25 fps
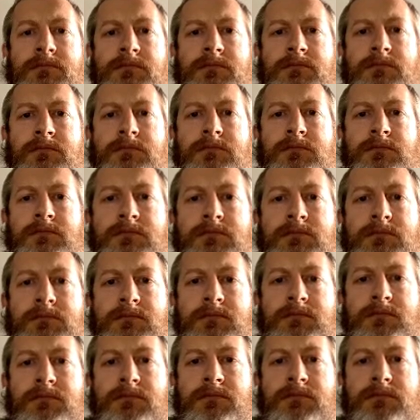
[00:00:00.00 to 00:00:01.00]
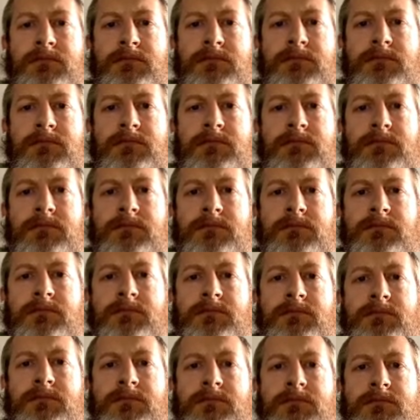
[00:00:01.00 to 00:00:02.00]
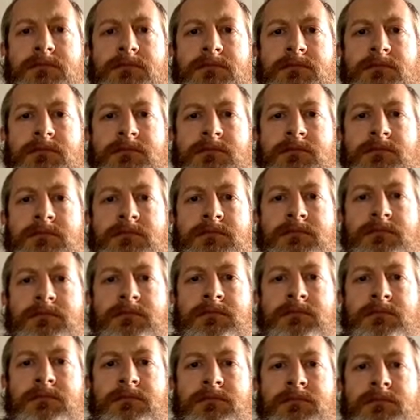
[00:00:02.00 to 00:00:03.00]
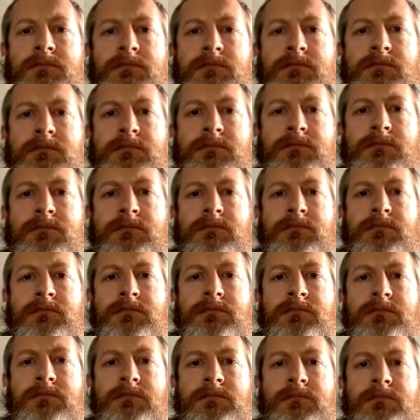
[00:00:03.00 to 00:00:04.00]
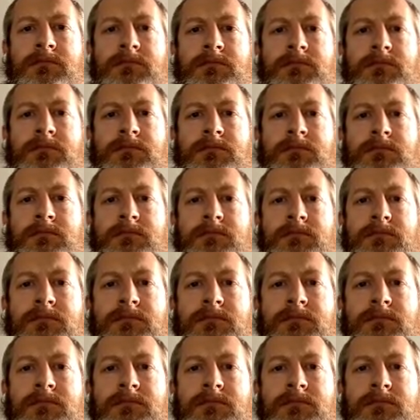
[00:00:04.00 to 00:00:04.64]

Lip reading: This person isn't speaking.